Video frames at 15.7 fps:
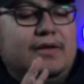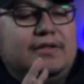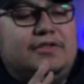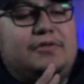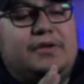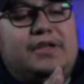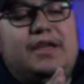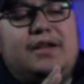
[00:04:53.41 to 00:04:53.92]

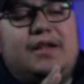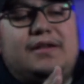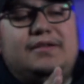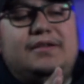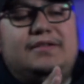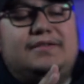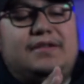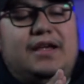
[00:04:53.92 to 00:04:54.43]
So again, I
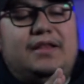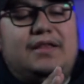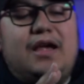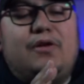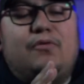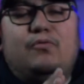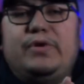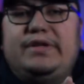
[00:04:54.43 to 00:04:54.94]
did say
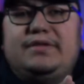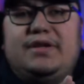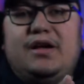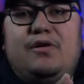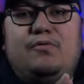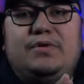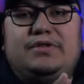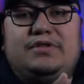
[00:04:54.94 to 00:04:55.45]
that
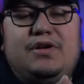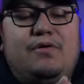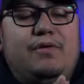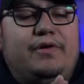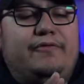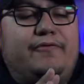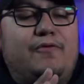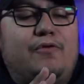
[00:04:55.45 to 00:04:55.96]
retail was
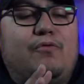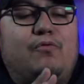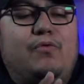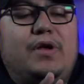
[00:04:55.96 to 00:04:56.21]
going for